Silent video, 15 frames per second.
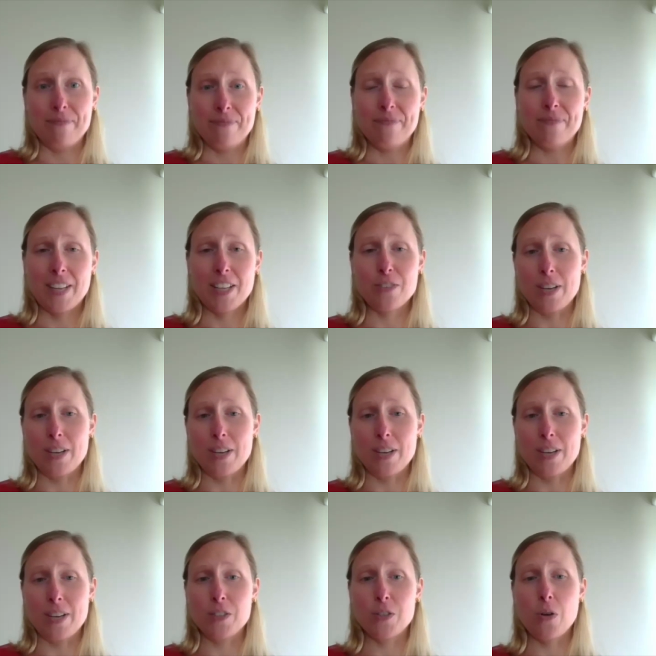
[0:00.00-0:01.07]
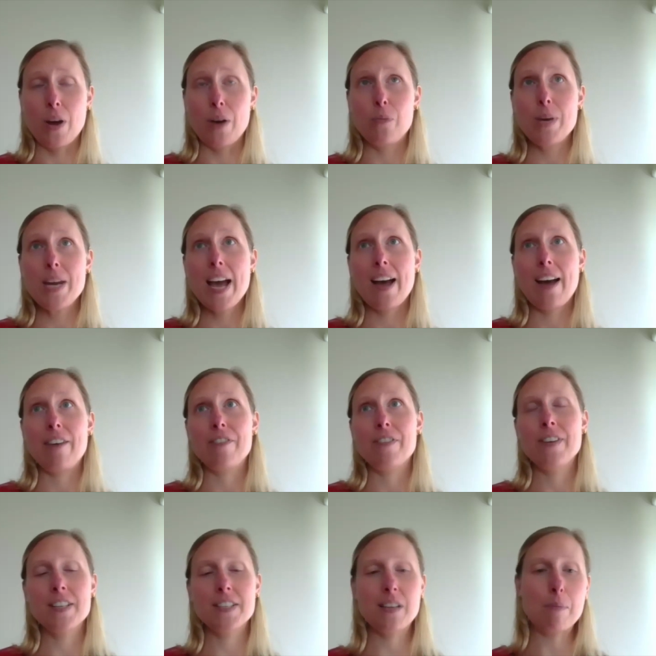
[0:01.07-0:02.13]
That's right. So, and we have
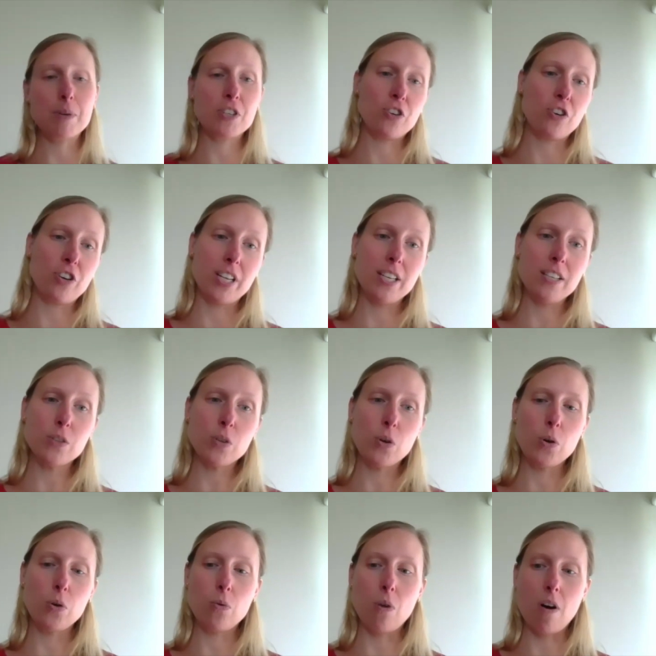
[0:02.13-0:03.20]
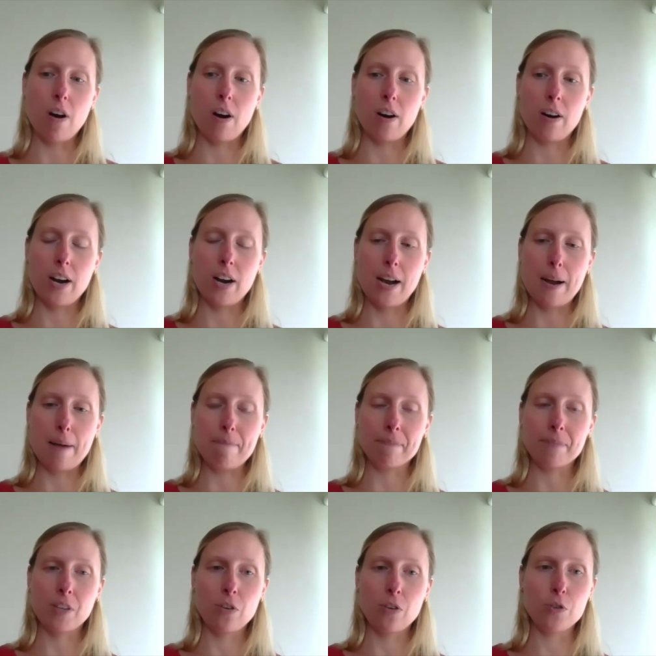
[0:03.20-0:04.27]
some attorneys who are um,
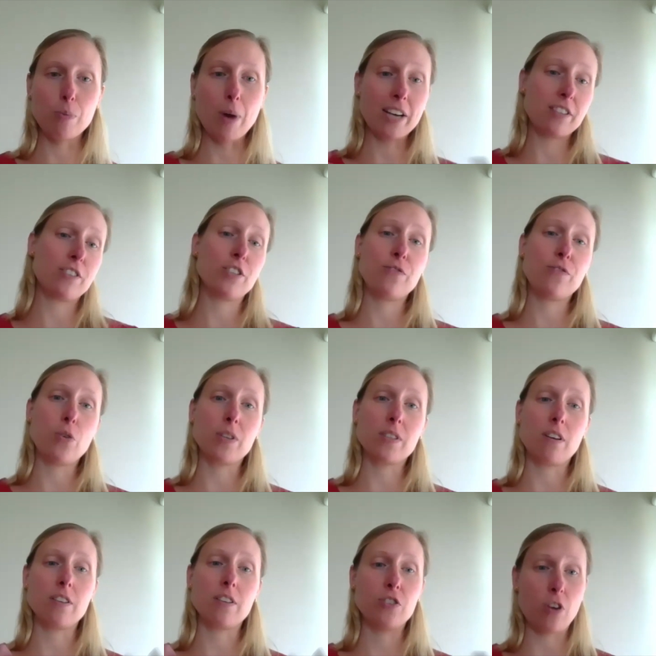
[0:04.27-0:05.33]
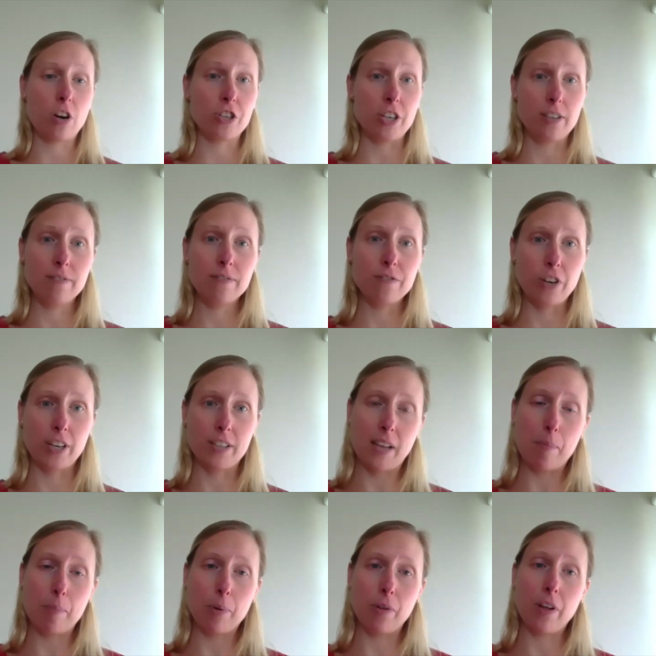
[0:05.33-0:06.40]
whose practices focus on construction, for
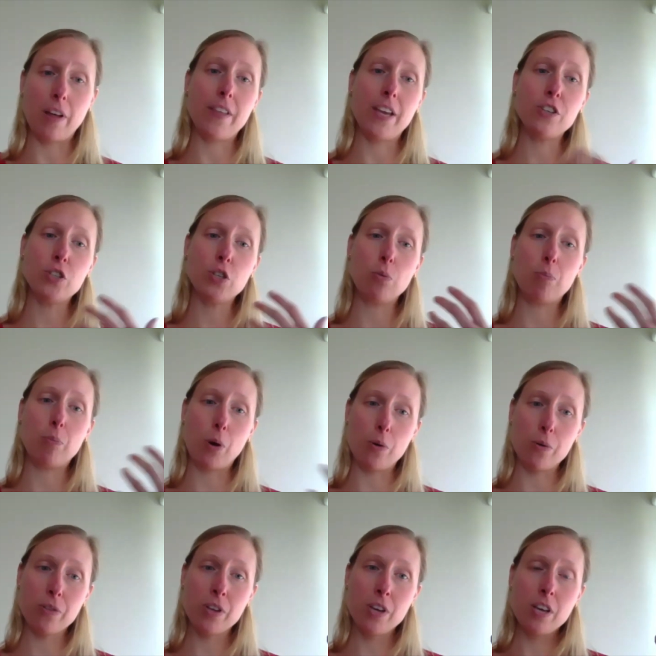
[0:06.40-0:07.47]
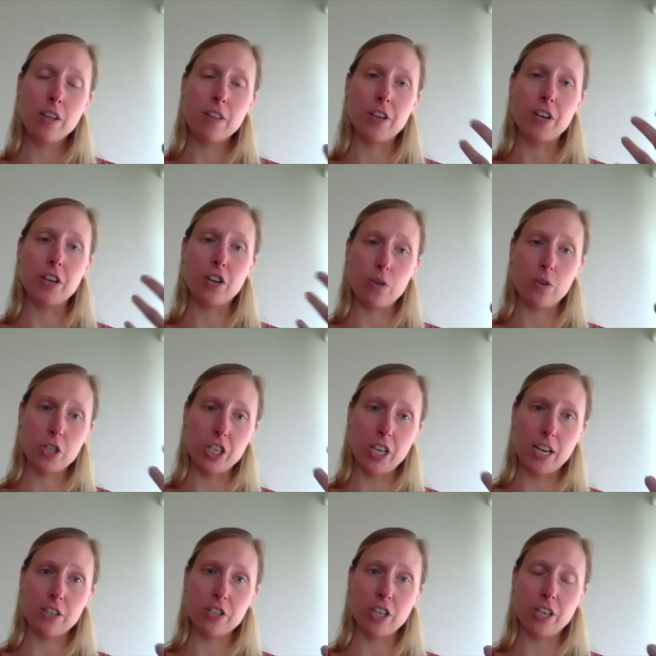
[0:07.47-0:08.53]
example, and they do both the
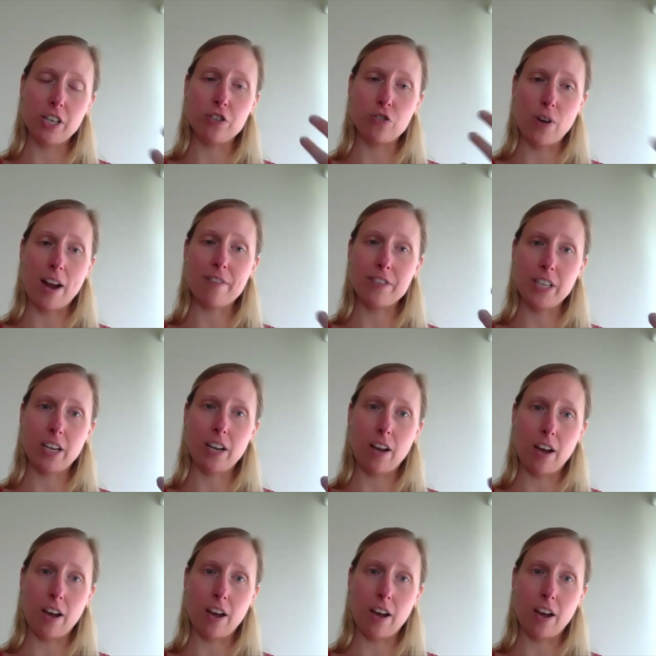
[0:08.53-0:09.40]
negotiation and drafting